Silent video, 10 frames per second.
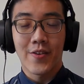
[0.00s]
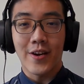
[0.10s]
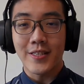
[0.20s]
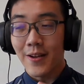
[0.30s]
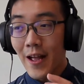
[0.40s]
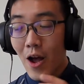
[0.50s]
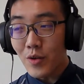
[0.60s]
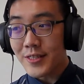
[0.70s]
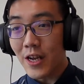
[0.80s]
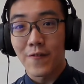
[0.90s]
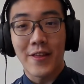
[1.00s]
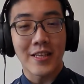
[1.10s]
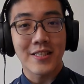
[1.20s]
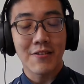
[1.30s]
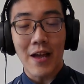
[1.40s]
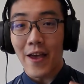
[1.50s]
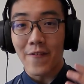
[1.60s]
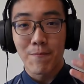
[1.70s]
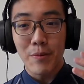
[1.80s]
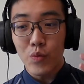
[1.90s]
Right. Outside of that,
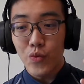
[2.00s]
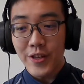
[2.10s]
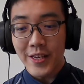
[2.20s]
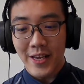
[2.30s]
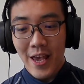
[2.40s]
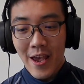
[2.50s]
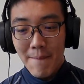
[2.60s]
I've been reading